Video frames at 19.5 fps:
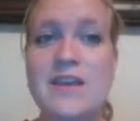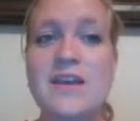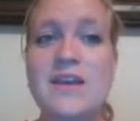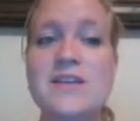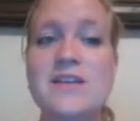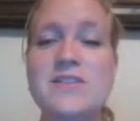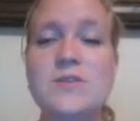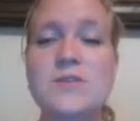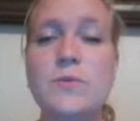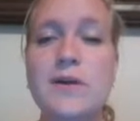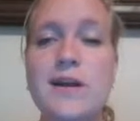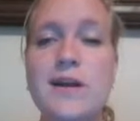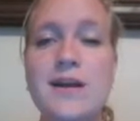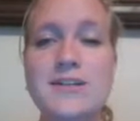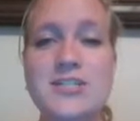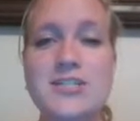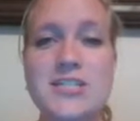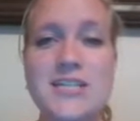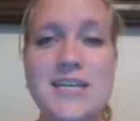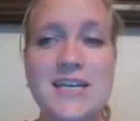So we're
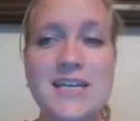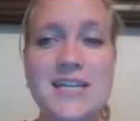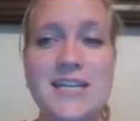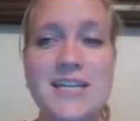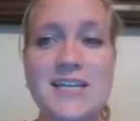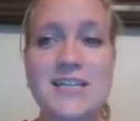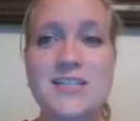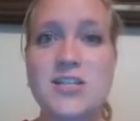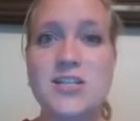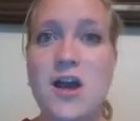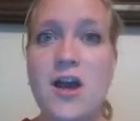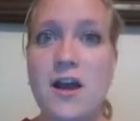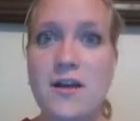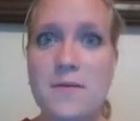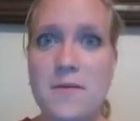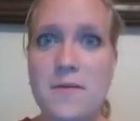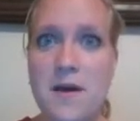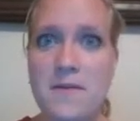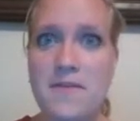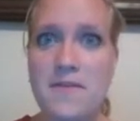actually going to talk
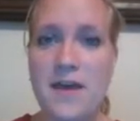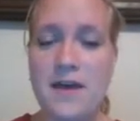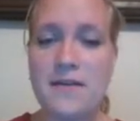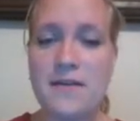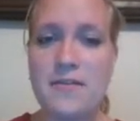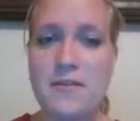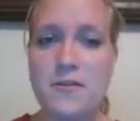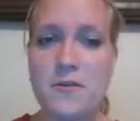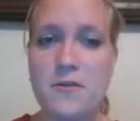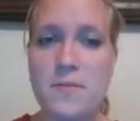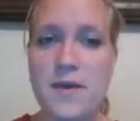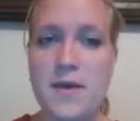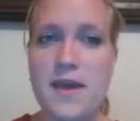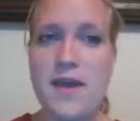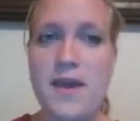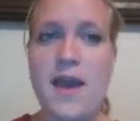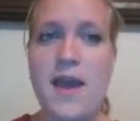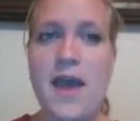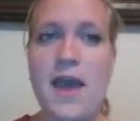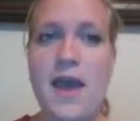about that a little bit
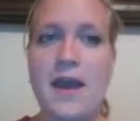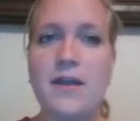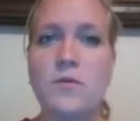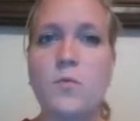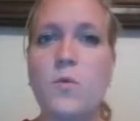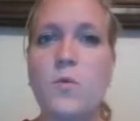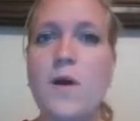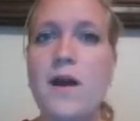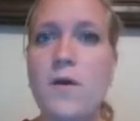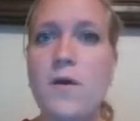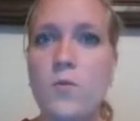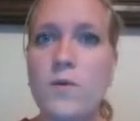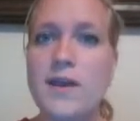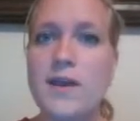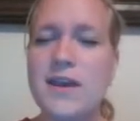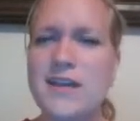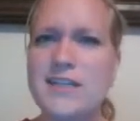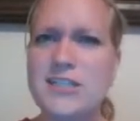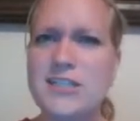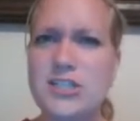and what we
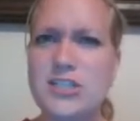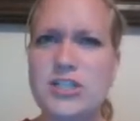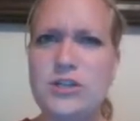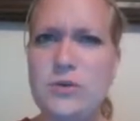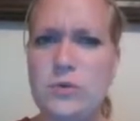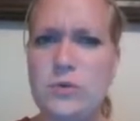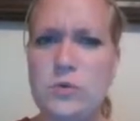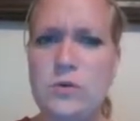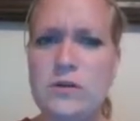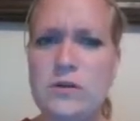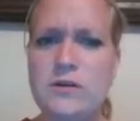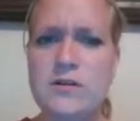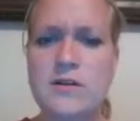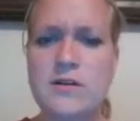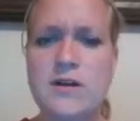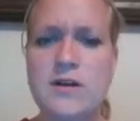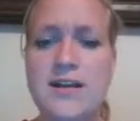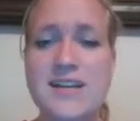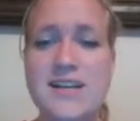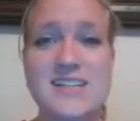can do,
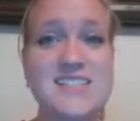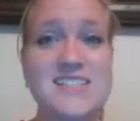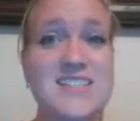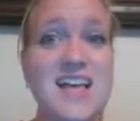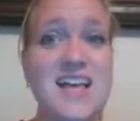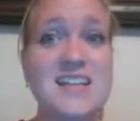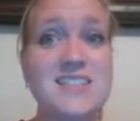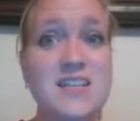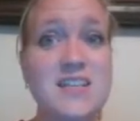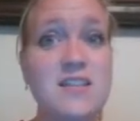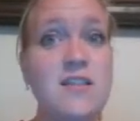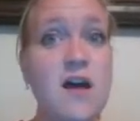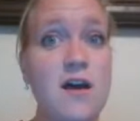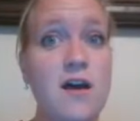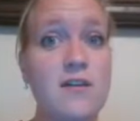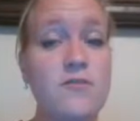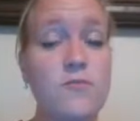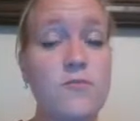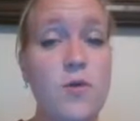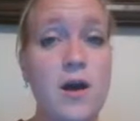because that's a lot
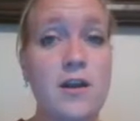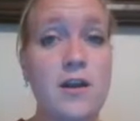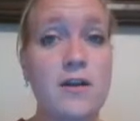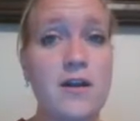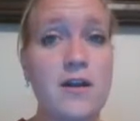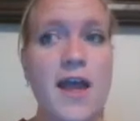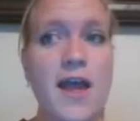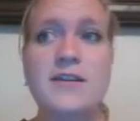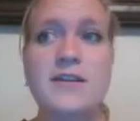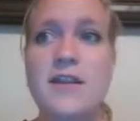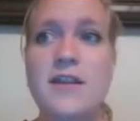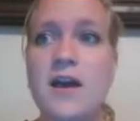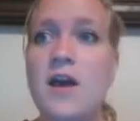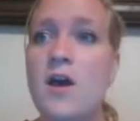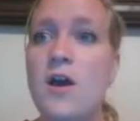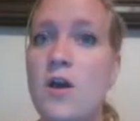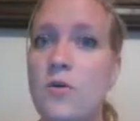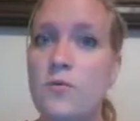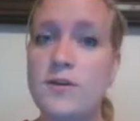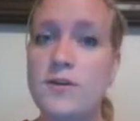of water, and
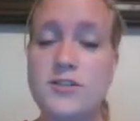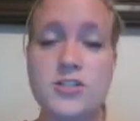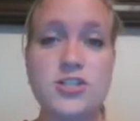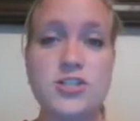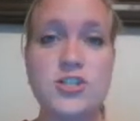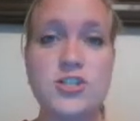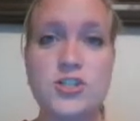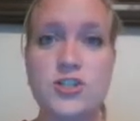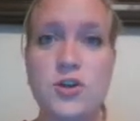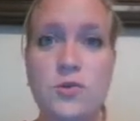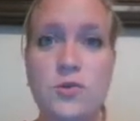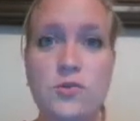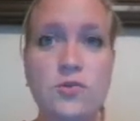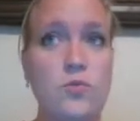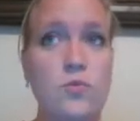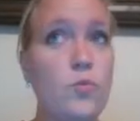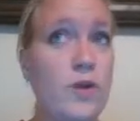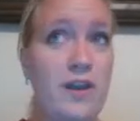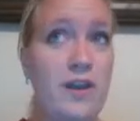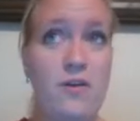we just showed
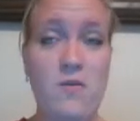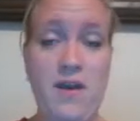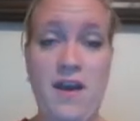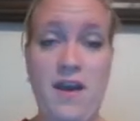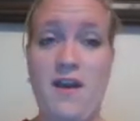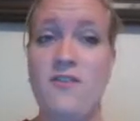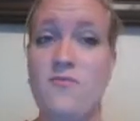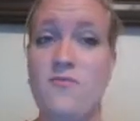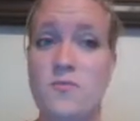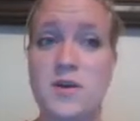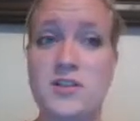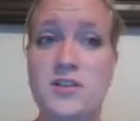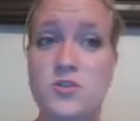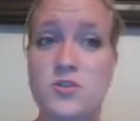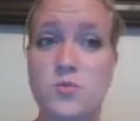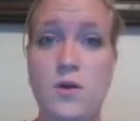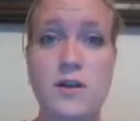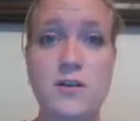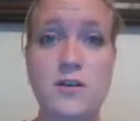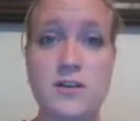we don't have much
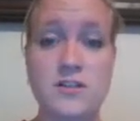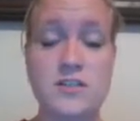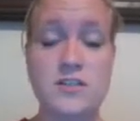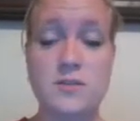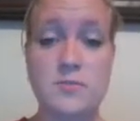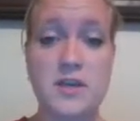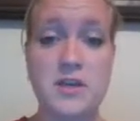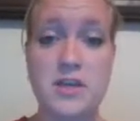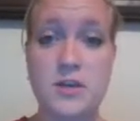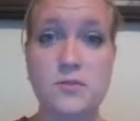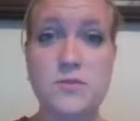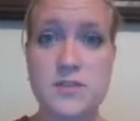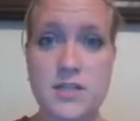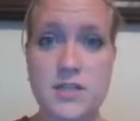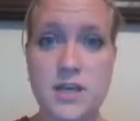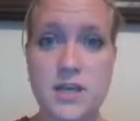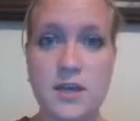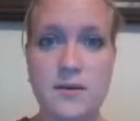water to be using.